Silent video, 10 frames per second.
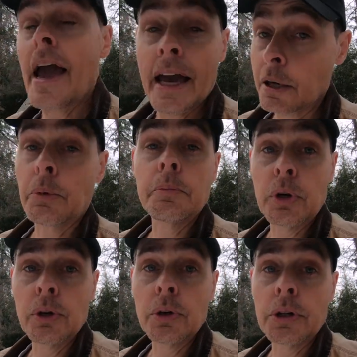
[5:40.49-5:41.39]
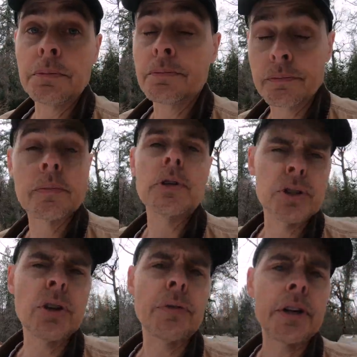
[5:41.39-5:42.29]
animal manure,
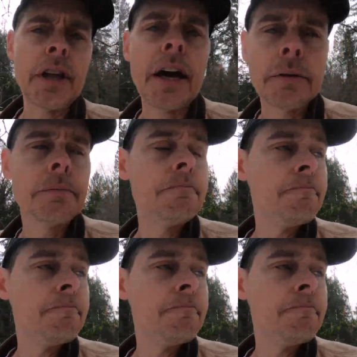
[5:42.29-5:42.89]
stuff like that.